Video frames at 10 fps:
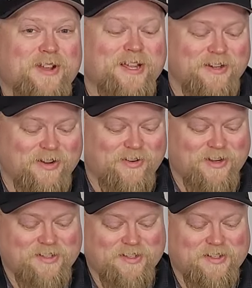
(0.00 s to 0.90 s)

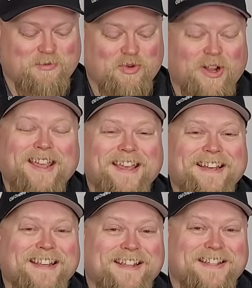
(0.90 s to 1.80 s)
increases the more
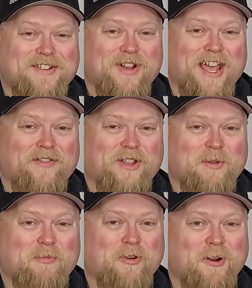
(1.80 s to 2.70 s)
kidneys you have on the
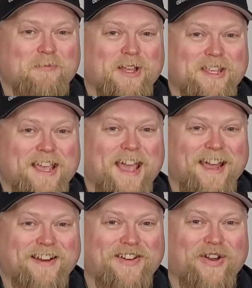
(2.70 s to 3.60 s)
board by the
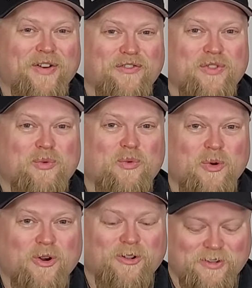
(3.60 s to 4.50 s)
end of the
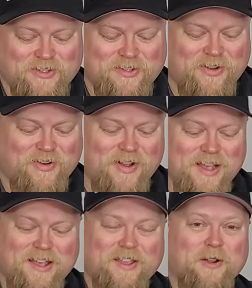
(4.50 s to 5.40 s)
world. So
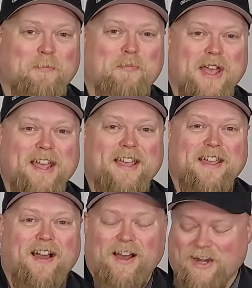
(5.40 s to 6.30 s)
you're
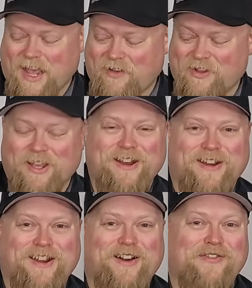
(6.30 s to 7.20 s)
banking on having
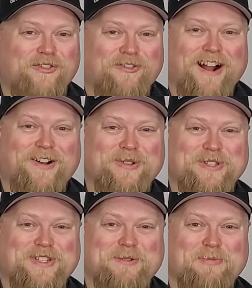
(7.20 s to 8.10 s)
enough
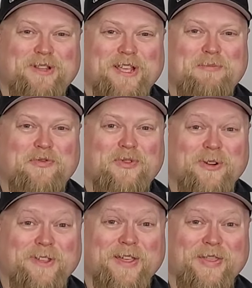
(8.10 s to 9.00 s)
rounds to play
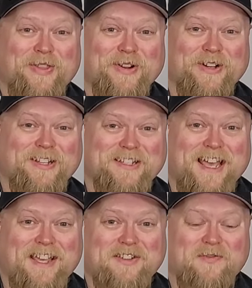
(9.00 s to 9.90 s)
before that third
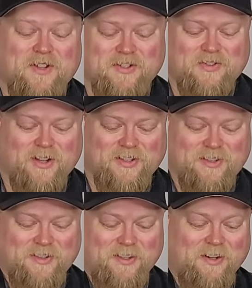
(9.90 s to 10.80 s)
catastrophe is drawn. So
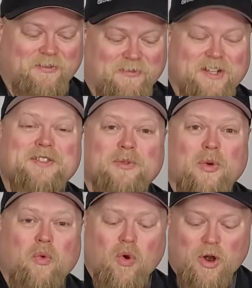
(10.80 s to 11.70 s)
there's a little risk
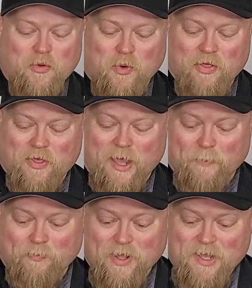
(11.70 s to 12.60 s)
reward with
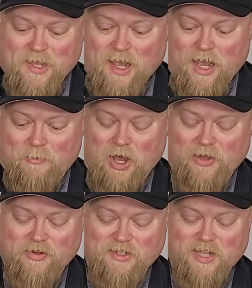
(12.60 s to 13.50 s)
that.
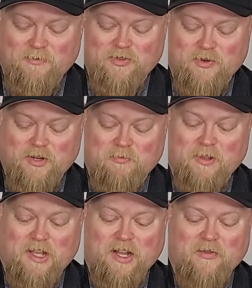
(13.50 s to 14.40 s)
Other times when you're
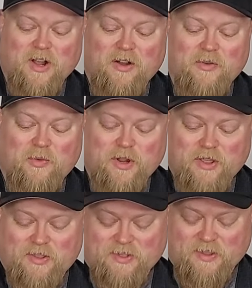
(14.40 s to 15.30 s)
playing around
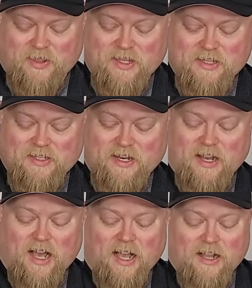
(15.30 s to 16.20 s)
with these
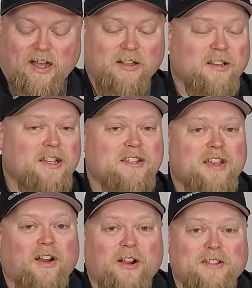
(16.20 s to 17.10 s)
colorless
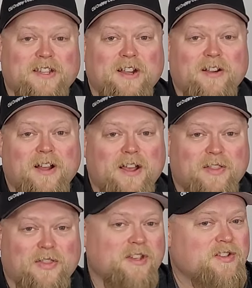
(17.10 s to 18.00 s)
cards here,
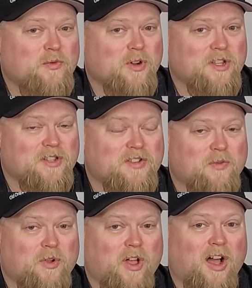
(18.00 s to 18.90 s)
these ones
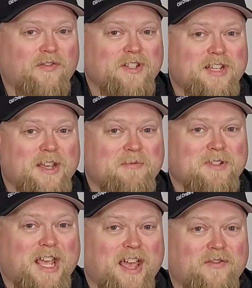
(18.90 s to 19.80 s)
will
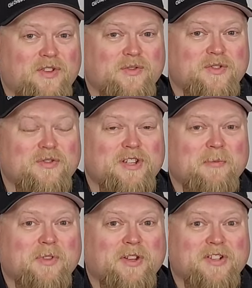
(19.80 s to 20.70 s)
oftentimes have you do
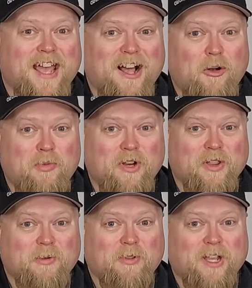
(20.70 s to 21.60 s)
something to help
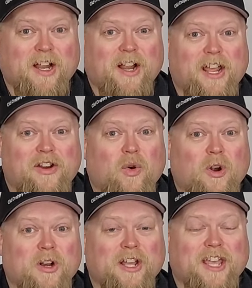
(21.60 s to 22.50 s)
another player in
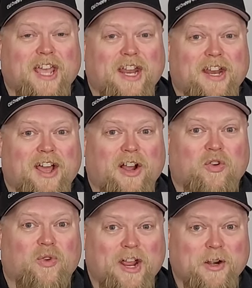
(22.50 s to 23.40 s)
order to gain a
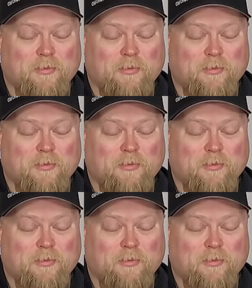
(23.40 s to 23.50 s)
greater